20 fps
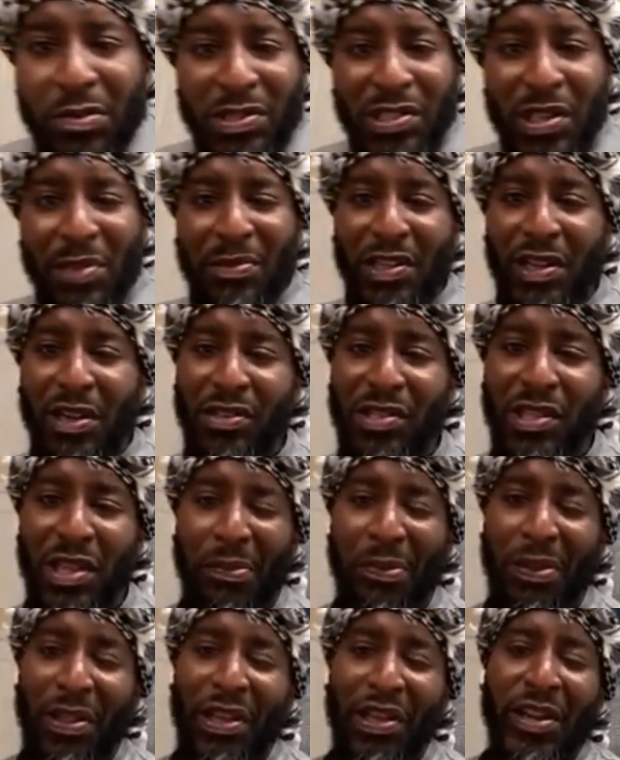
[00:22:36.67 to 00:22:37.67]
there was something else
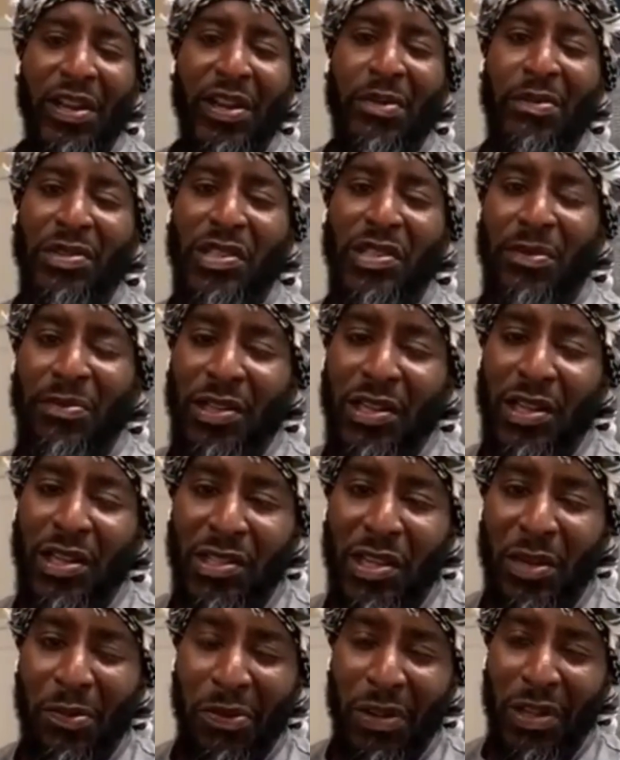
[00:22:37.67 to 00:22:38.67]
at play there.
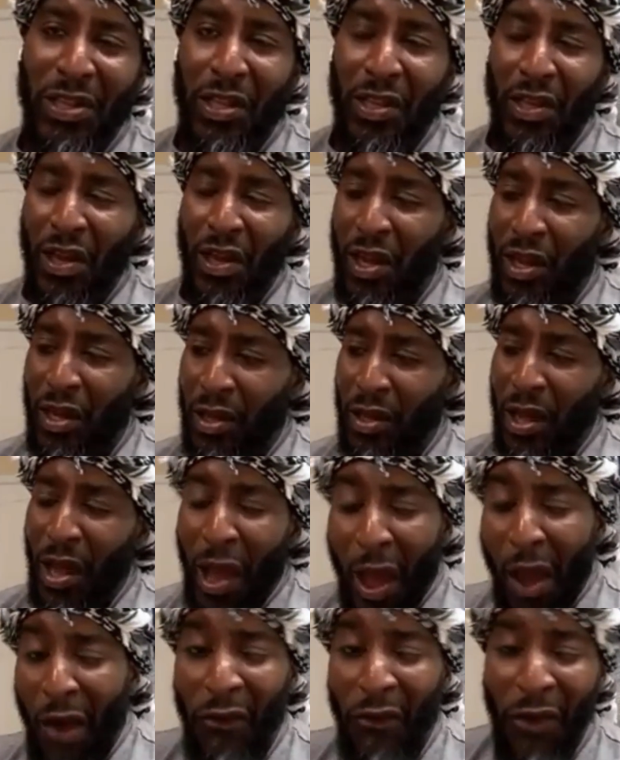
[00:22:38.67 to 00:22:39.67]

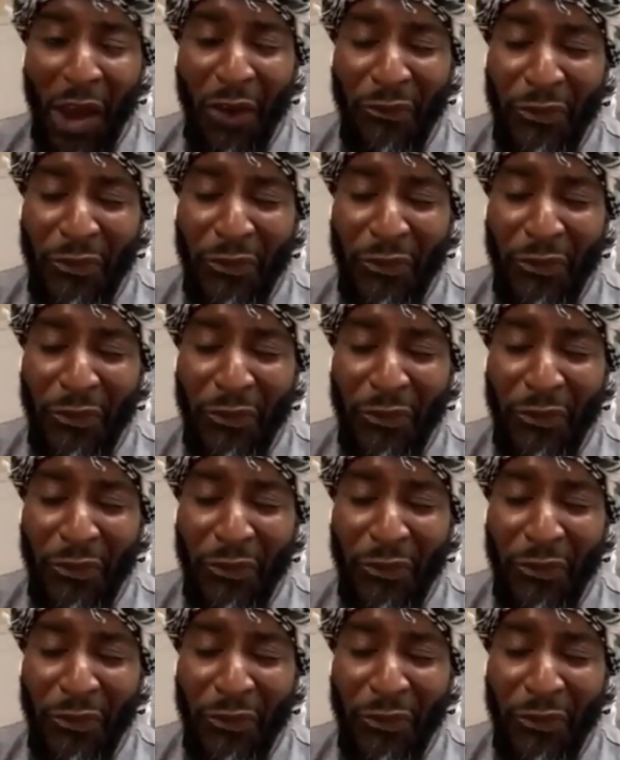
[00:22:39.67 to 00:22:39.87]
I'll